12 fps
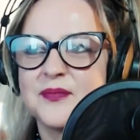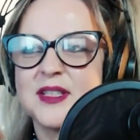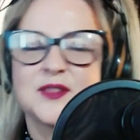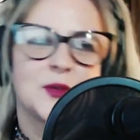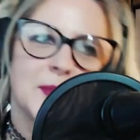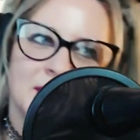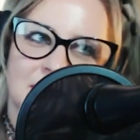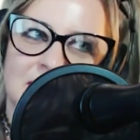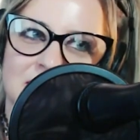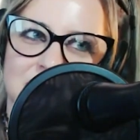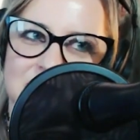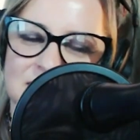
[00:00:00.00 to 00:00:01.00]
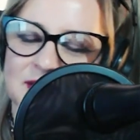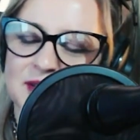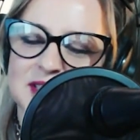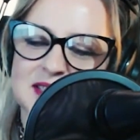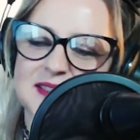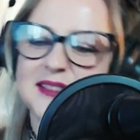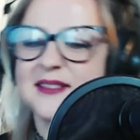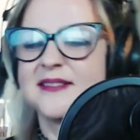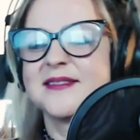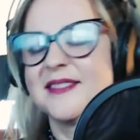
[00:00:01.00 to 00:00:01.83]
That's for my Americans who are listening.